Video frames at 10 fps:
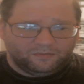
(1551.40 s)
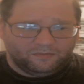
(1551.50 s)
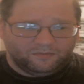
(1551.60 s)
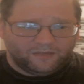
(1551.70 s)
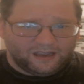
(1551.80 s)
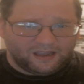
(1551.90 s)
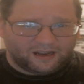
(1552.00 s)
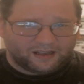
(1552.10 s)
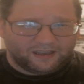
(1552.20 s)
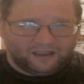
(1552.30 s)
man,
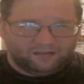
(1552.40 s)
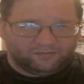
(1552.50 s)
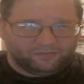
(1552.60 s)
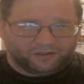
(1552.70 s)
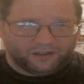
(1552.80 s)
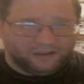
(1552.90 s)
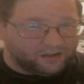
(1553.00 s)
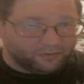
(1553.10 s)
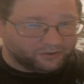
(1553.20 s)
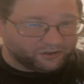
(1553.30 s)
I can't believe
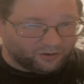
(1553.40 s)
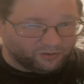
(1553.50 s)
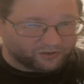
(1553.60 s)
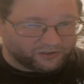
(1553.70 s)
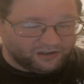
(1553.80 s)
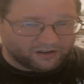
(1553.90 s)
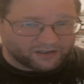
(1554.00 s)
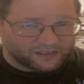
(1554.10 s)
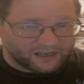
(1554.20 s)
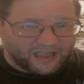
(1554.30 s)
that was the whole
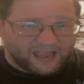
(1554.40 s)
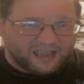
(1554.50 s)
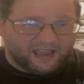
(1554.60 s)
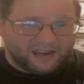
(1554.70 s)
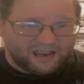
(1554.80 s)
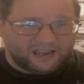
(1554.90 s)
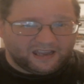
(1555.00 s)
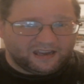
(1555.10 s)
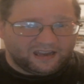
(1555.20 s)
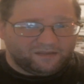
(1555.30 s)
series. Like, at
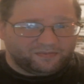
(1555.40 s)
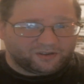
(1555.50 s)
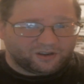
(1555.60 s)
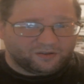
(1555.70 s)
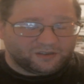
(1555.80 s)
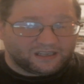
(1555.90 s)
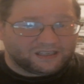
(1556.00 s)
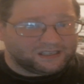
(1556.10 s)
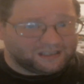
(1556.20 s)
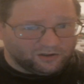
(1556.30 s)
88 episodes, it's
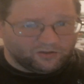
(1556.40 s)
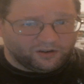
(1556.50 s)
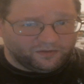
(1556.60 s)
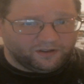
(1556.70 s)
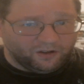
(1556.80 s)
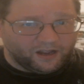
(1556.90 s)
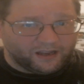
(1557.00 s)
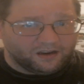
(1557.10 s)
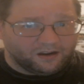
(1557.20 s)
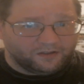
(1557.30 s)
still going to feel
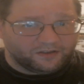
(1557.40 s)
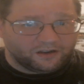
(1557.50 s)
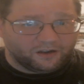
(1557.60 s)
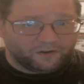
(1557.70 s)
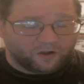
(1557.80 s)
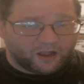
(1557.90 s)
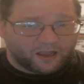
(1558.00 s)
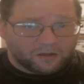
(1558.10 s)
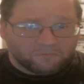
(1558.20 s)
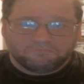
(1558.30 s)
like enough stuff. You're
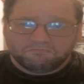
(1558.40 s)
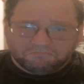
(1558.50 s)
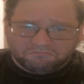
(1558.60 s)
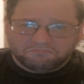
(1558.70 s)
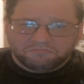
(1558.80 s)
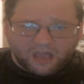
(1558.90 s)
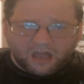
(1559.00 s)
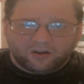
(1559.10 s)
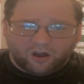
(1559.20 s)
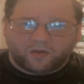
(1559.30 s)
like,
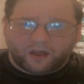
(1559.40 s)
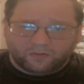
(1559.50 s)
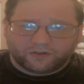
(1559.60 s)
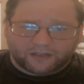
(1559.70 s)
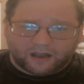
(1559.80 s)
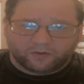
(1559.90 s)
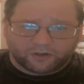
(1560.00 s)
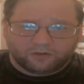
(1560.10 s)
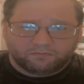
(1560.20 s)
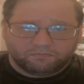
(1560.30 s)
yeah, no, that was
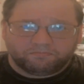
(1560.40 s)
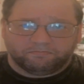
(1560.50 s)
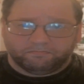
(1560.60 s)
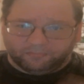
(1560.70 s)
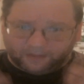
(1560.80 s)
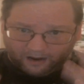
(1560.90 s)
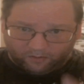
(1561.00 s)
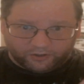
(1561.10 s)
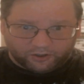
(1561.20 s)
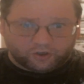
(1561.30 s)

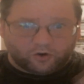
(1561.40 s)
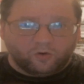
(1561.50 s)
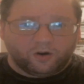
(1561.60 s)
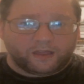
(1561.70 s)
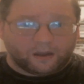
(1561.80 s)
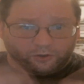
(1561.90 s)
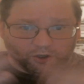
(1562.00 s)
a story. That was a